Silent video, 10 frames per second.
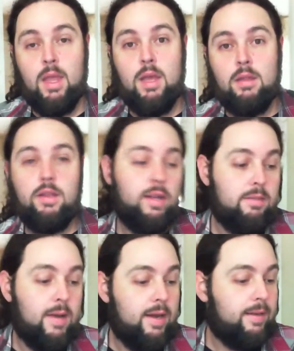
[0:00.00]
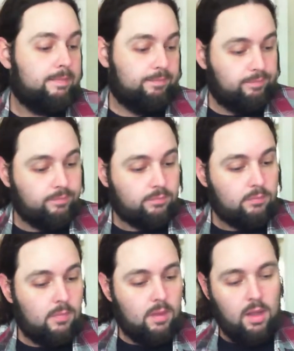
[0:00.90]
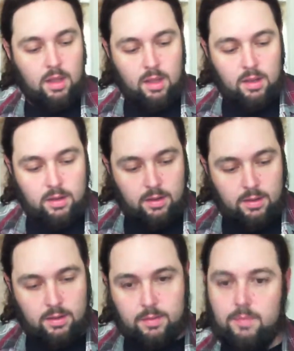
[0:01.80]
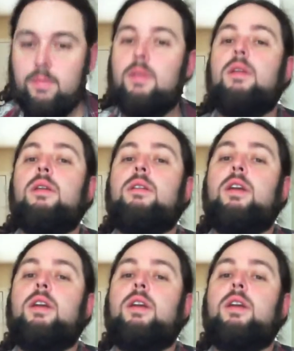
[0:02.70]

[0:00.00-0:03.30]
So that's about it. Let's